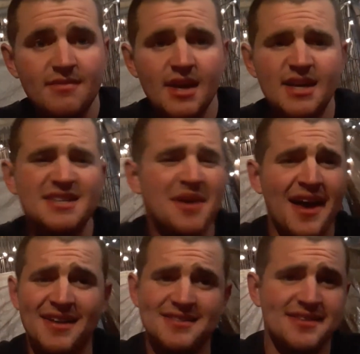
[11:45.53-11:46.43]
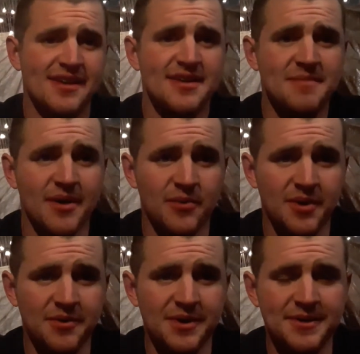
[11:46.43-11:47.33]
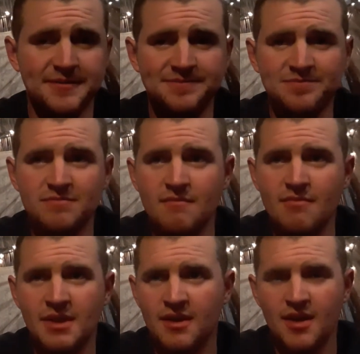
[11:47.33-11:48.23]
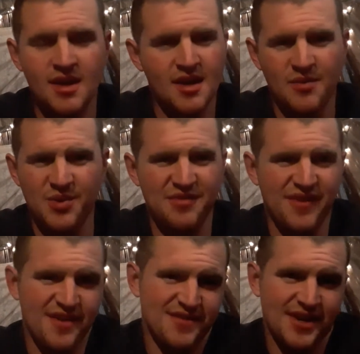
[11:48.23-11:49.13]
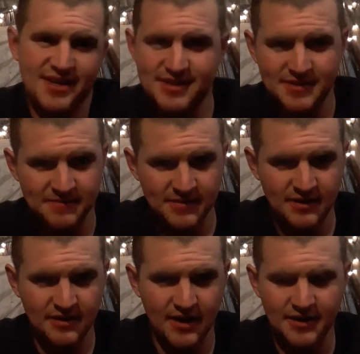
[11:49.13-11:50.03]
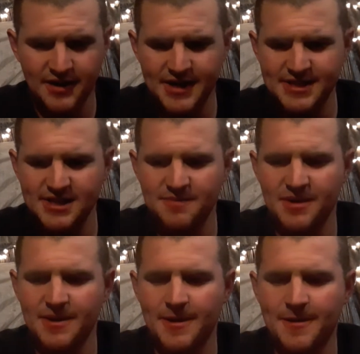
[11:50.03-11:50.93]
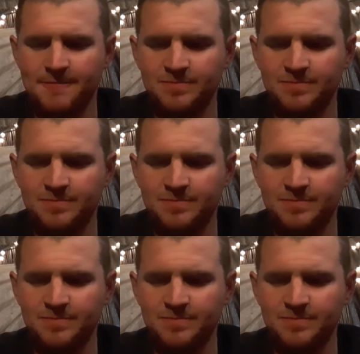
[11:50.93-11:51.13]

And it's the end of my work week. Work 5 days, nothing crazy, but